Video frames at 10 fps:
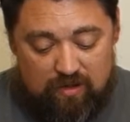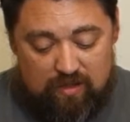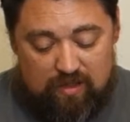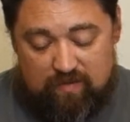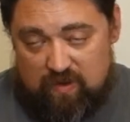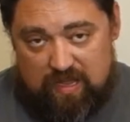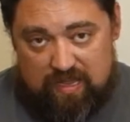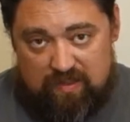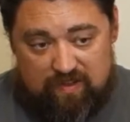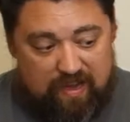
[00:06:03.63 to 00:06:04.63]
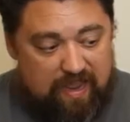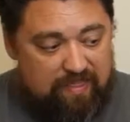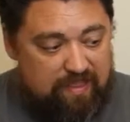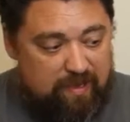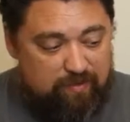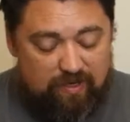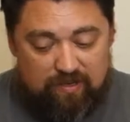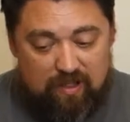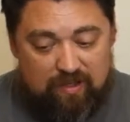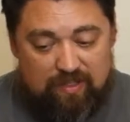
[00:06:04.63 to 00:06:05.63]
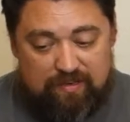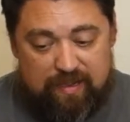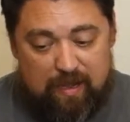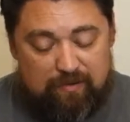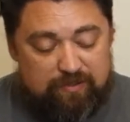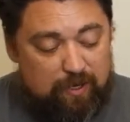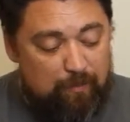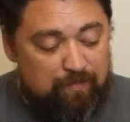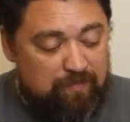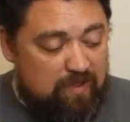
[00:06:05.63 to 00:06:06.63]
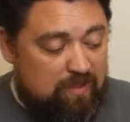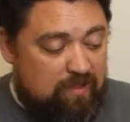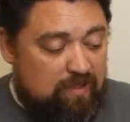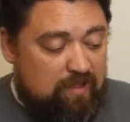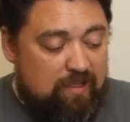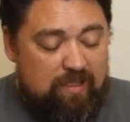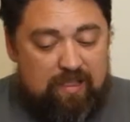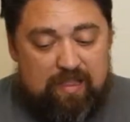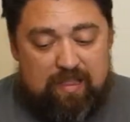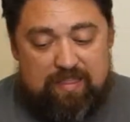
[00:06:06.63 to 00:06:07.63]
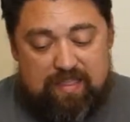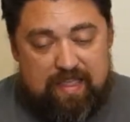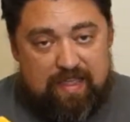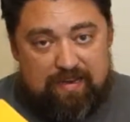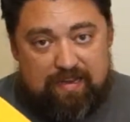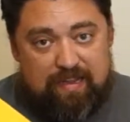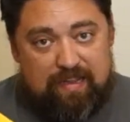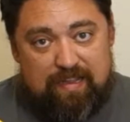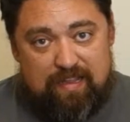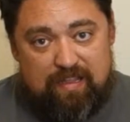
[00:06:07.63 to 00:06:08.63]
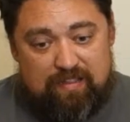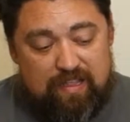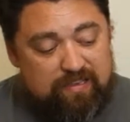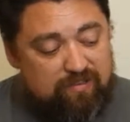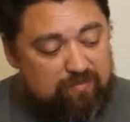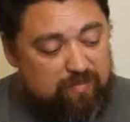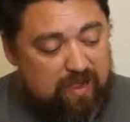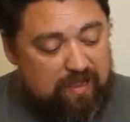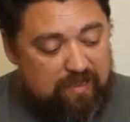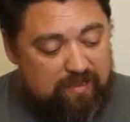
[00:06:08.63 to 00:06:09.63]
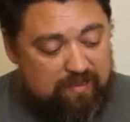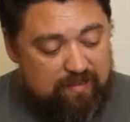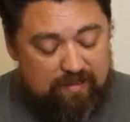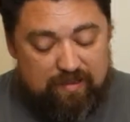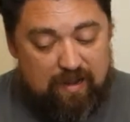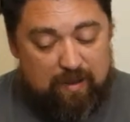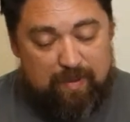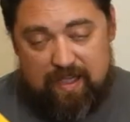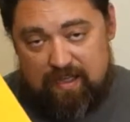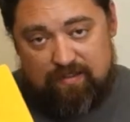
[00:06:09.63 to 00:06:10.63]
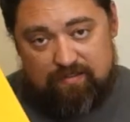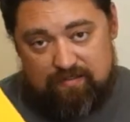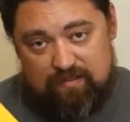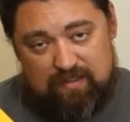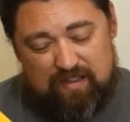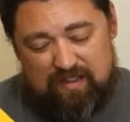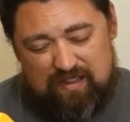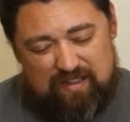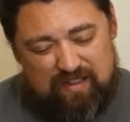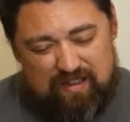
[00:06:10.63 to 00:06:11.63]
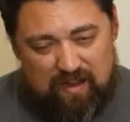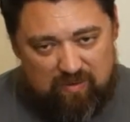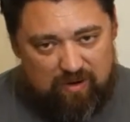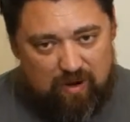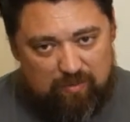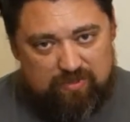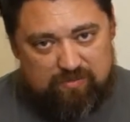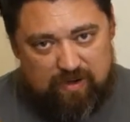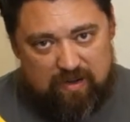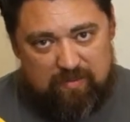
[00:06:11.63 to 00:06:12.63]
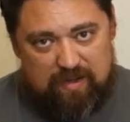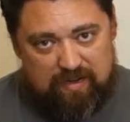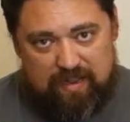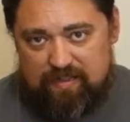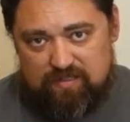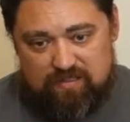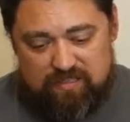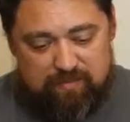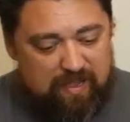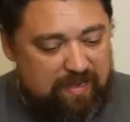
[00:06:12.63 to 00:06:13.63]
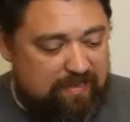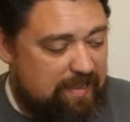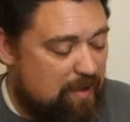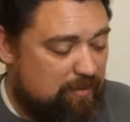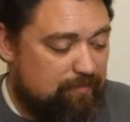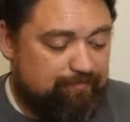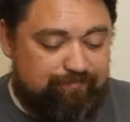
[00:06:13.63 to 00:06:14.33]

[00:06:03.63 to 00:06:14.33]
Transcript: If you even can, they keep trying to lock that down. So in the end, unless you're buying an iPad, I would almost recommend against just about any tablet.